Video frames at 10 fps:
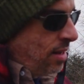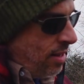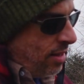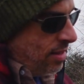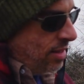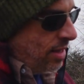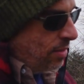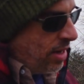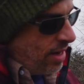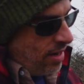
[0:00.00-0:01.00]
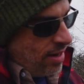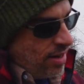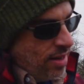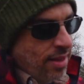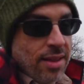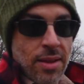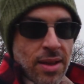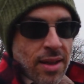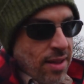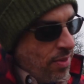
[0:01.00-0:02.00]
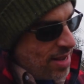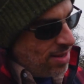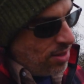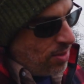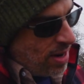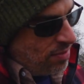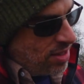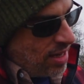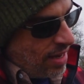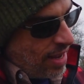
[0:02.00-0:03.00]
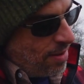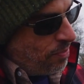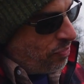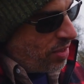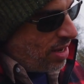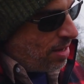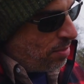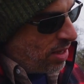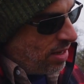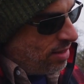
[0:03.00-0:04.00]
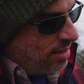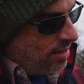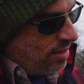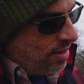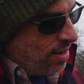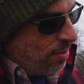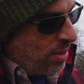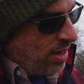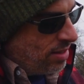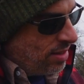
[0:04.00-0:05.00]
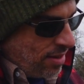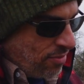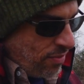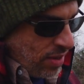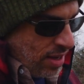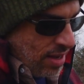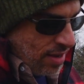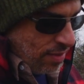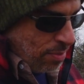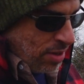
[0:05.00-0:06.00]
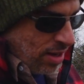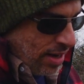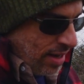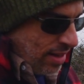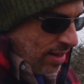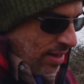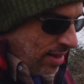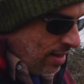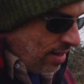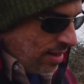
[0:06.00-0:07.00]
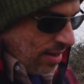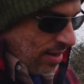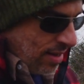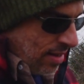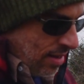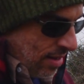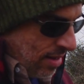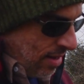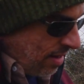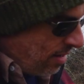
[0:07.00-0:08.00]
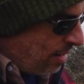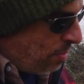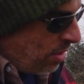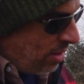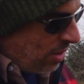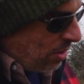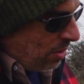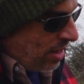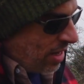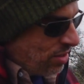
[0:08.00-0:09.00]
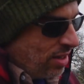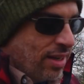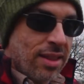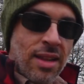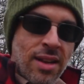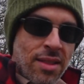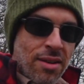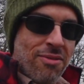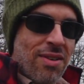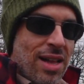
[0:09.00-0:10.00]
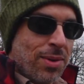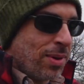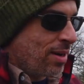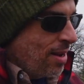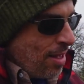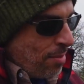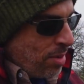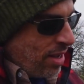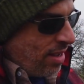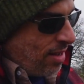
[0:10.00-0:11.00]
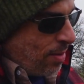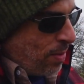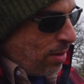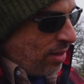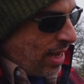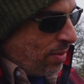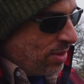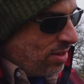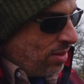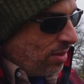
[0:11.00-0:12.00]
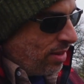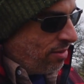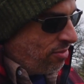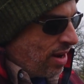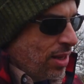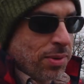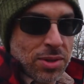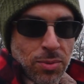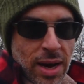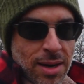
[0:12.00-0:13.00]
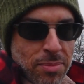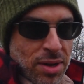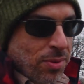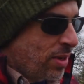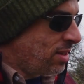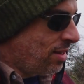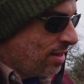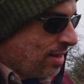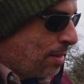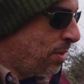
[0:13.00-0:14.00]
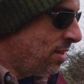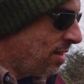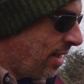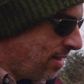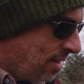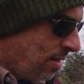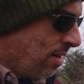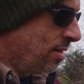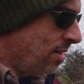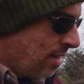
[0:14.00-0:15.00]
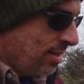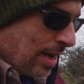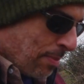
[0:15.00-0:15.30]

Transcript: this thing right here, that you do have to take out because otherwise if you put it in, they put a little hole actually in their follower, but it won't allow it to the follower to ride up all the way to the top of the slide, or the top